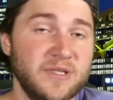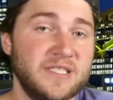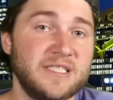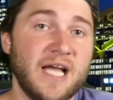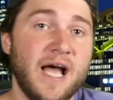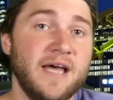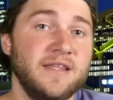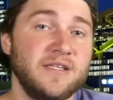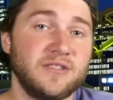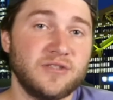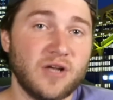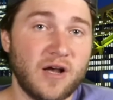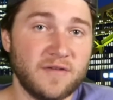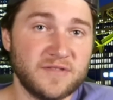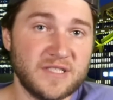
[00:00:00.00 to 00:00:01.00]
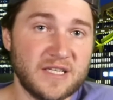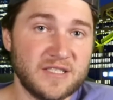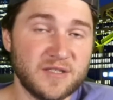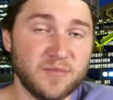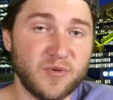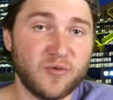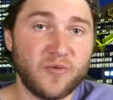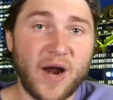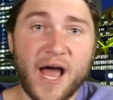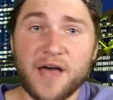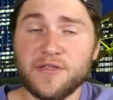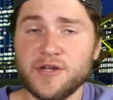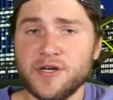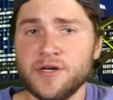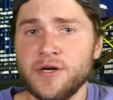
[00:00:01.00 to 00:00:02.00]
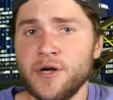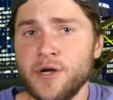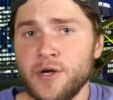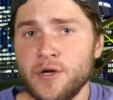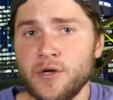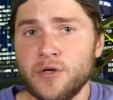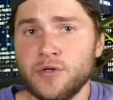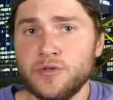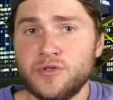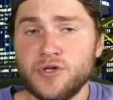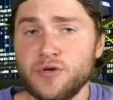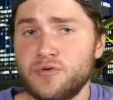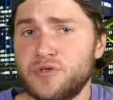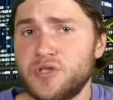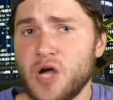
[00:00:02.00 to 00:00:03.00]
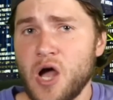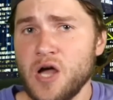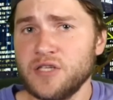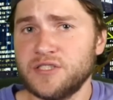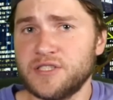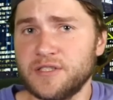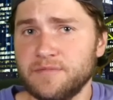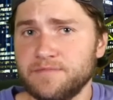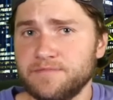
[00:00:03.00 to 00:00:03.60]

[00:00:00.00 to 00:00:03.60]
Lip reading: signed this offseason, but rather Duke Dawson.